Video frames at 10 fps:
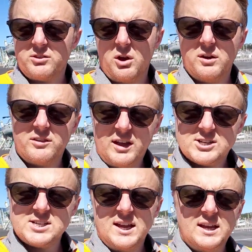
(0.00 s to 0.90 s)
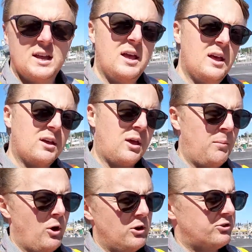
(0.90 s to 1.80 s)
So it's actually
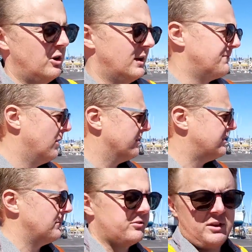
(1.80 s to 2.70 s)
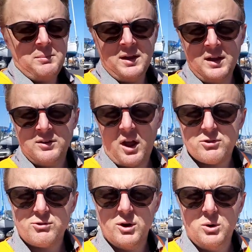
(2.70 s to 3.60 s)
commercial, if not some
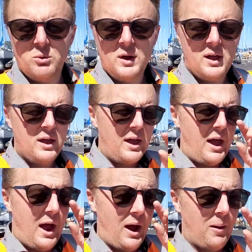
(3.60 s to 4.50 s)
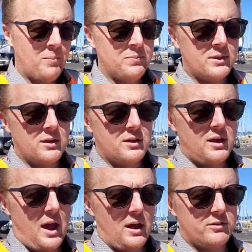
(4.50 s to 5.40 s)
semi-industrial
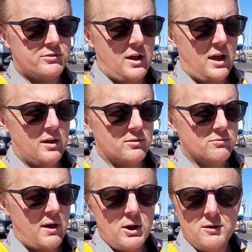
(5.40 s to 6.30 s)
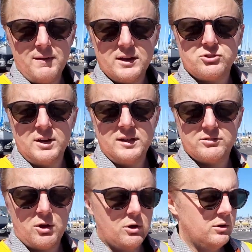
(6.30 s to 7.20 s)
runoff actually,
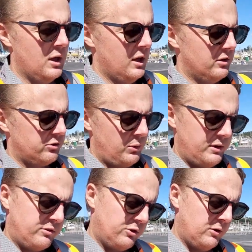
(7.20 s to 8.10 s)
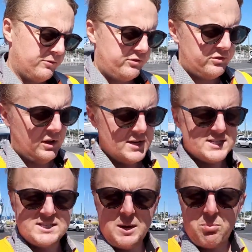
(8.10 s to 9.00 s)
so we need to sort of
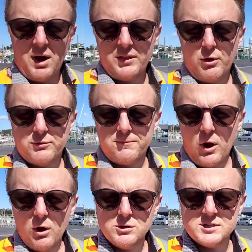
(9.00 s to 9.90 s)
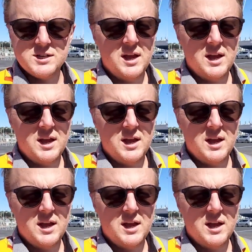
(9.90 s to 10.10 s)
separate those flows.